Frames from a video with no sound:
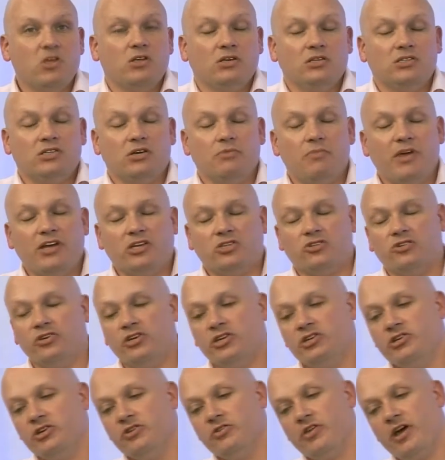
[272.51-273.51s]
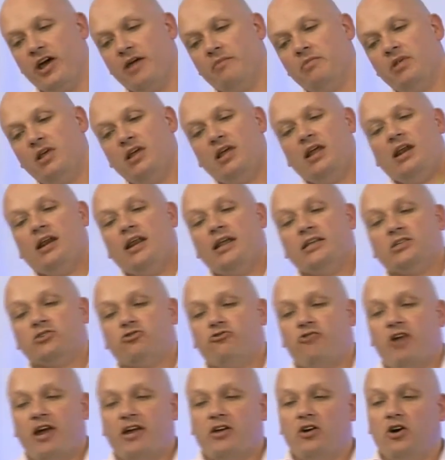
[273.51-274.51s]
So make sure you do that. Let's
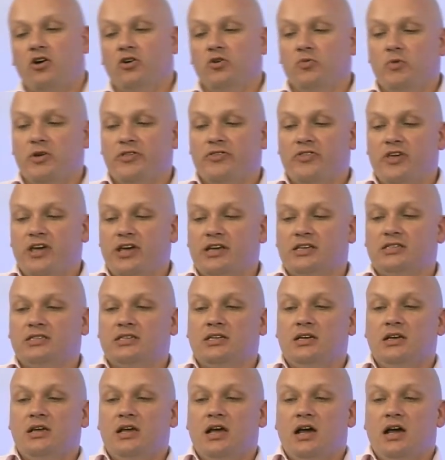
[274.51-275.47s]
crack on with this.